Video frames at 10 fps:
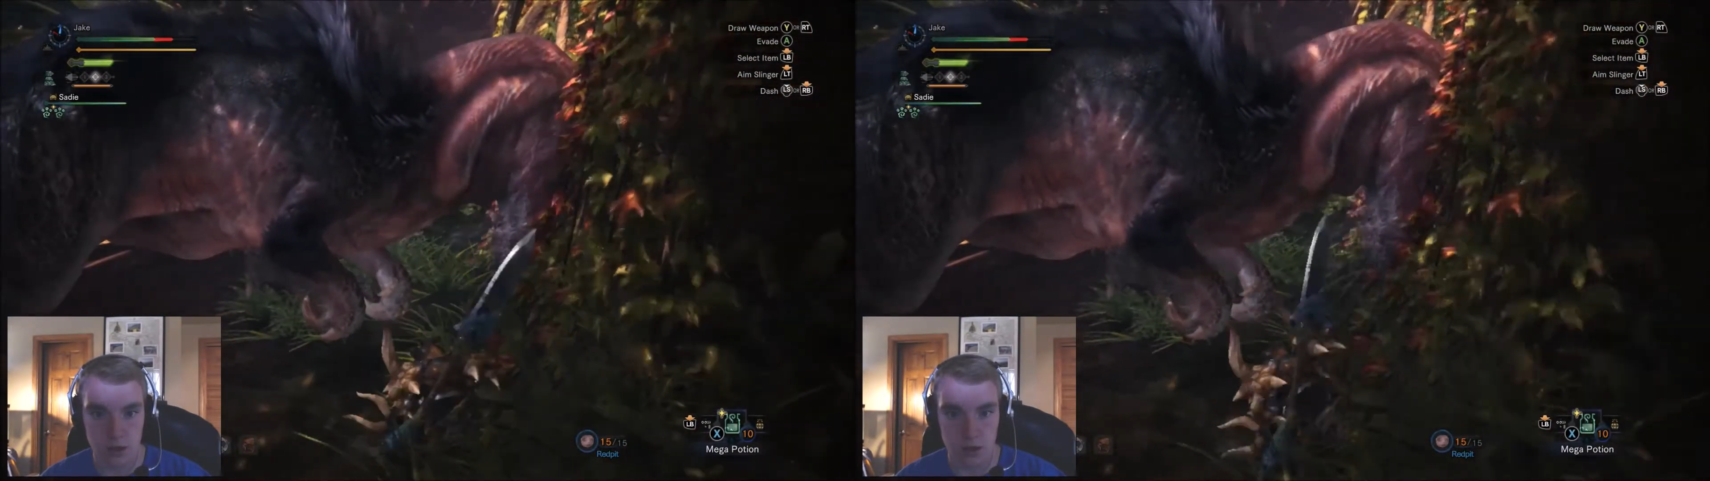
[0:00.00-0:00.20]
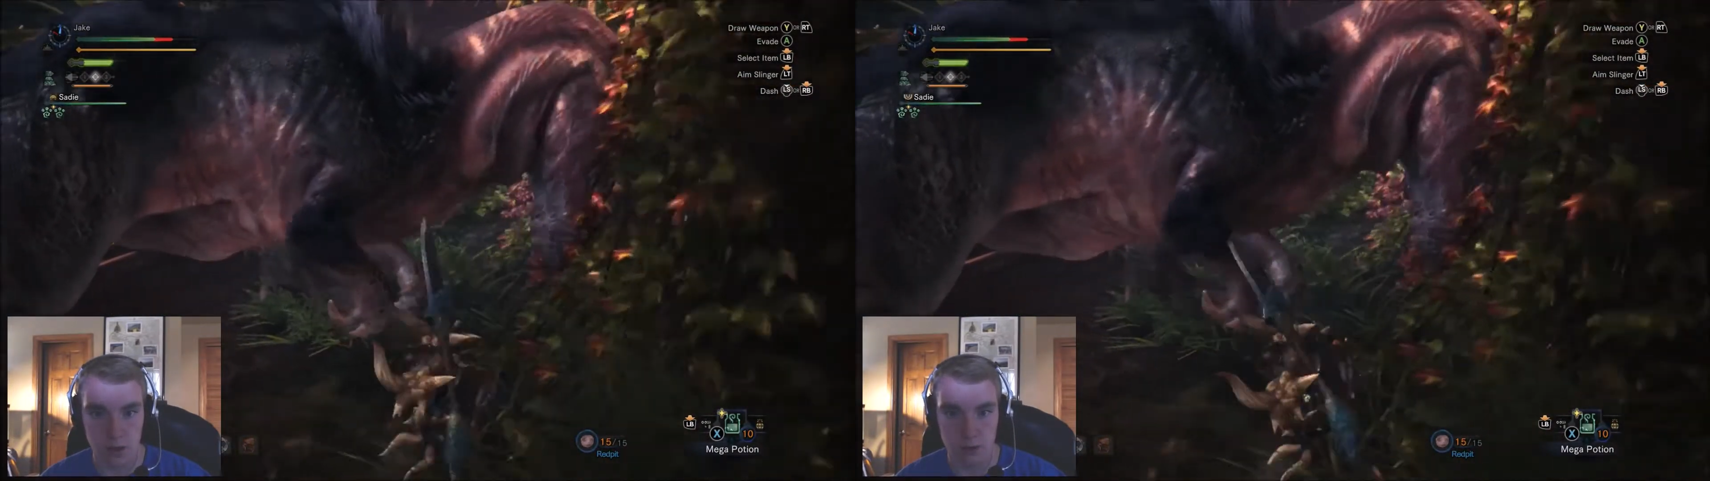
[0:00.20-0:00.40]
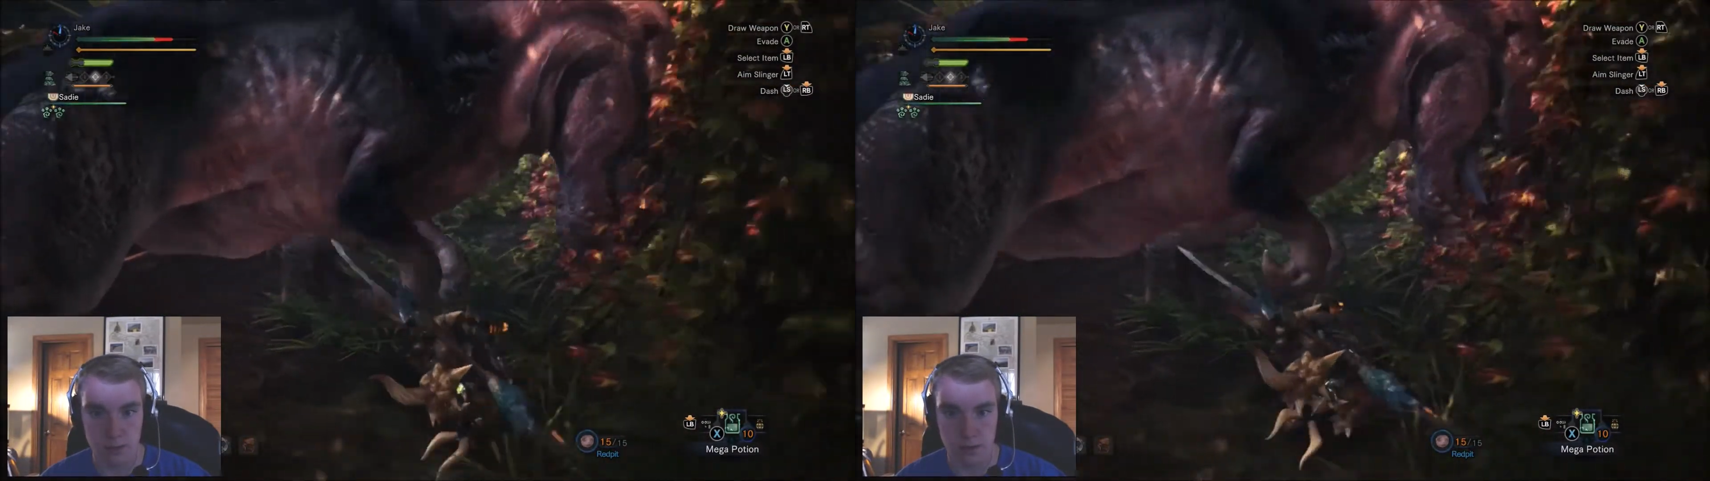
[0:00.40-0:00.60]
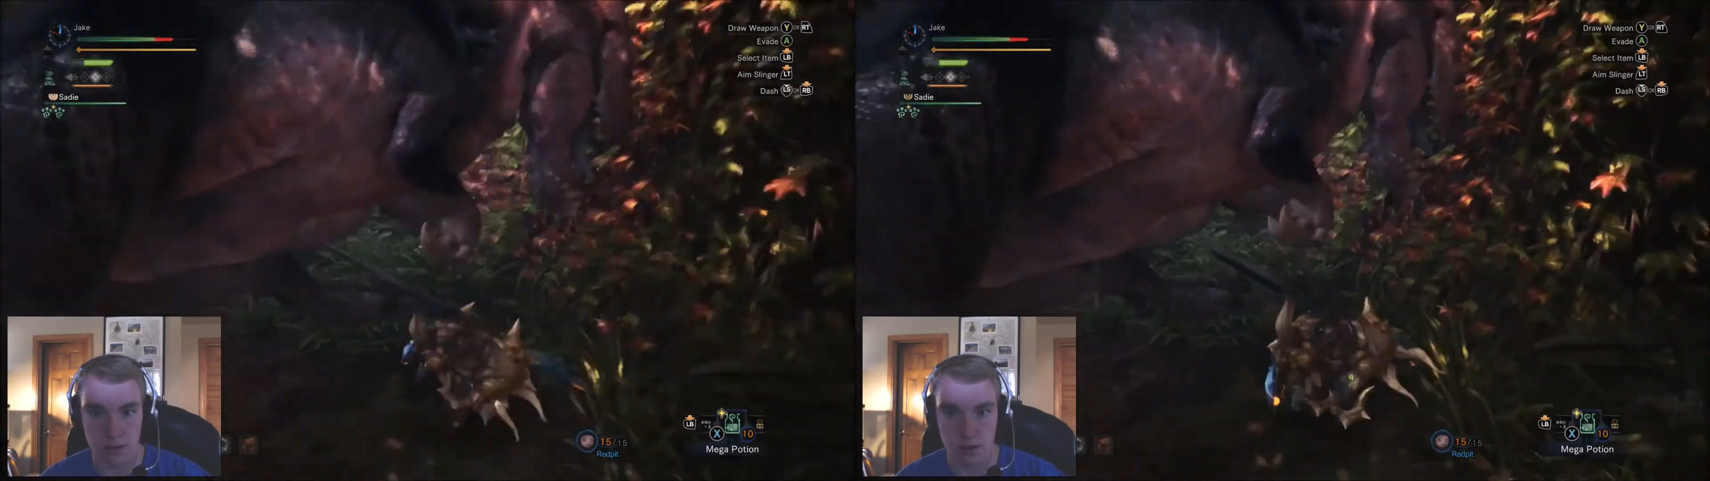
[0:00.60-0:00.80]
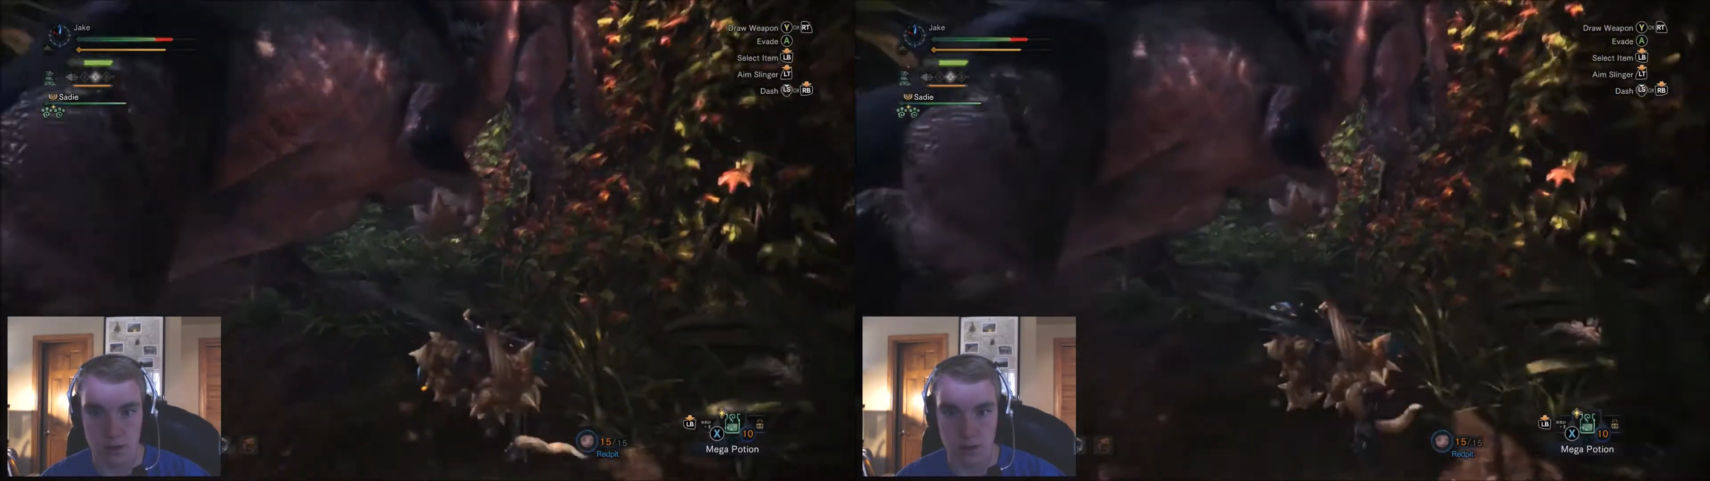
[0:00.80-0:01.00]
Oh, I'm...
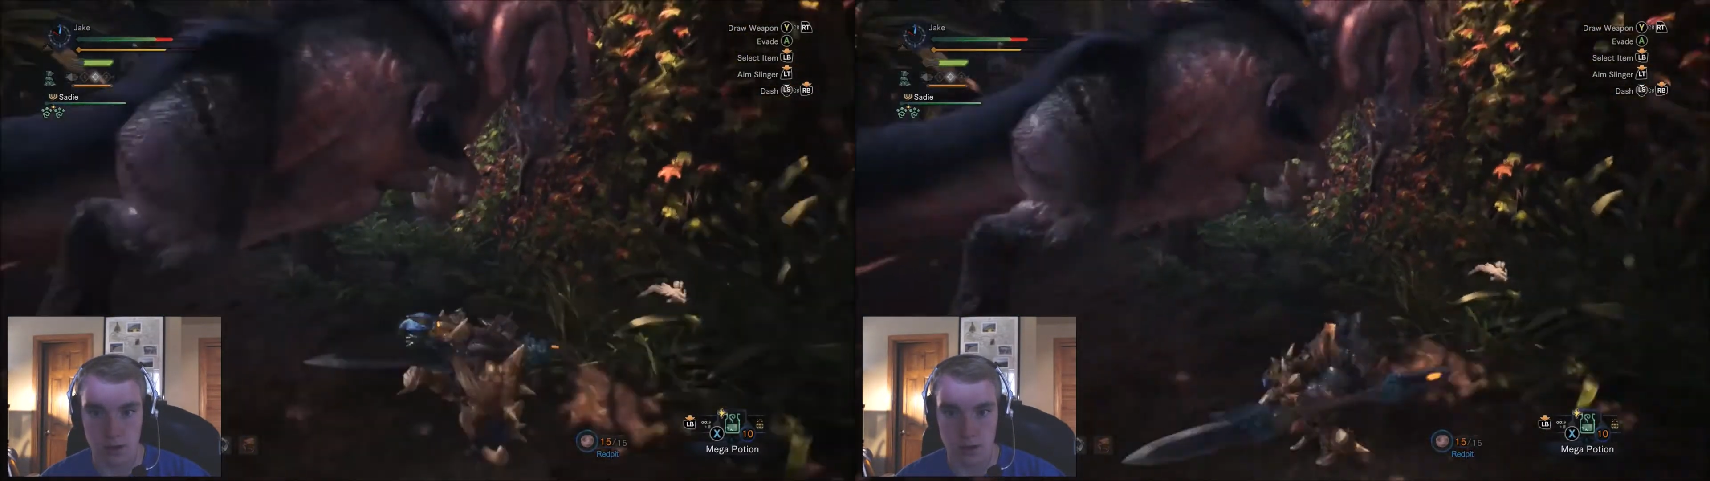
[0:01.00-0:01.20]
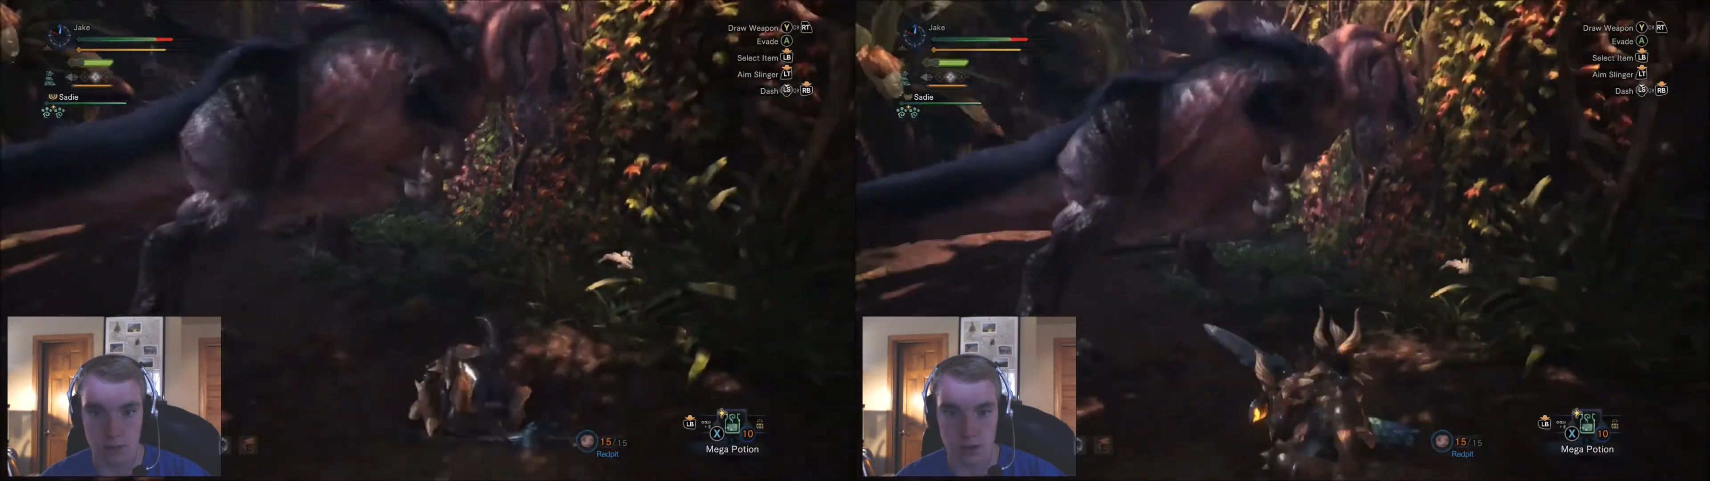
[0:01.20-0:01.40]
I'm